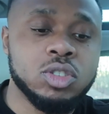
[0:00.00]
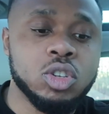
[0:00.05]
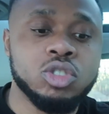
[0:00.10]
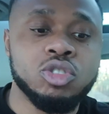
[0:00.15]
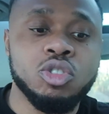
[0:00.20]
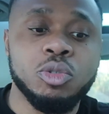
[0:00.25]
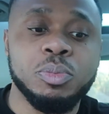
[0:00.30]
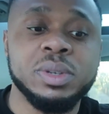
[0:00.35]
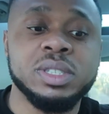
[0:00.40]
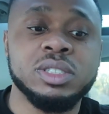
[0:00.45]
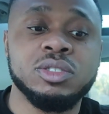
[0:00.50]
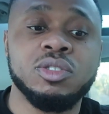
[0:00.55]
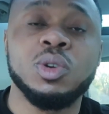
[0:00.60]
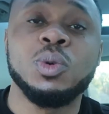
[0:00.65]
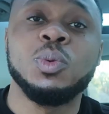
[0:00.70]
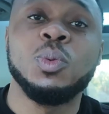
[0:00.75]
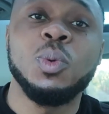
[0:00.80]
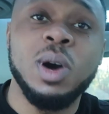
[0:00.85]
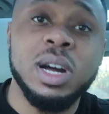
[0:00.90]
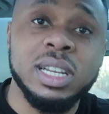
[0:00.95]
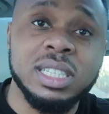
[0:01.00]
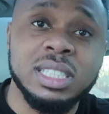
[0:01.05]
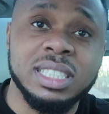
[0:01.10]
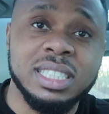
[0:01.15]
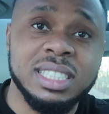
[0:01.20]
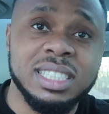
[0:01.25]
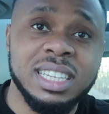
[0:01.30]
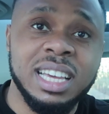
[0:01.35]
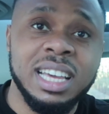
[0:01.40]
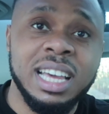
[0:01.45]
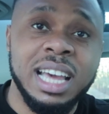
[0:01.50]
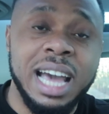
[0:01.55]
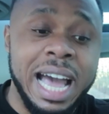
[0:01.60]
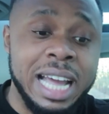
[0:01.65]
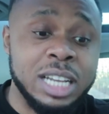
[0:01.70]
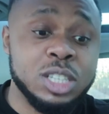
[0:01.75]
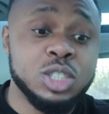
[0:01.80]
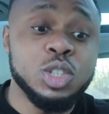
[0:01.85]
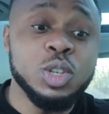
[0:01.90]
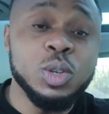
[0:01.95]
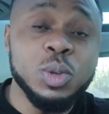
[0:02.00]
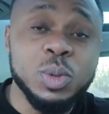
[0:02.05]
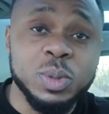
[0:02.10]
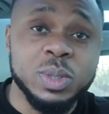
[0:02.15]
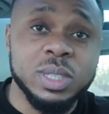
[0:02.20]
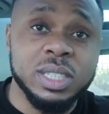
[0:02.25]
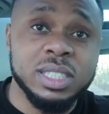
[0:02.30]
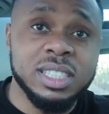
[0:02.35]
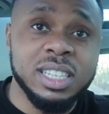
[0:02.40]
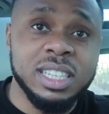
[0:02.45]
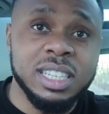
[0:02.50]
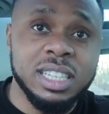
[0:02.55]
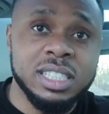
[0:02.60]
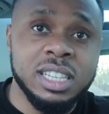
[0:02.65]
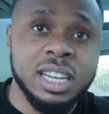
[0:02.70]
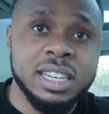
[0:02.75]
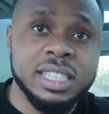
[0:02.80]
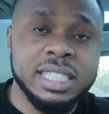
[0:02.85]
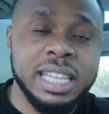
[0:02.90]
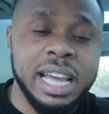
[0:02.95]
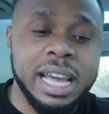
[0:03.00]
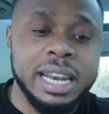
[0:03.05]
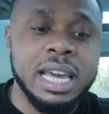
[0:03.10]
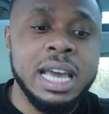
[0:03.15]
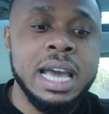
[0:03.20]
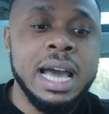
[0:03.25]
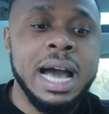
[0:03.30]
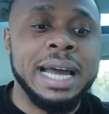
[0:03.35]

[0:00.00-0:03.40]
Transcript: to 0.01s. And 2s, you understand?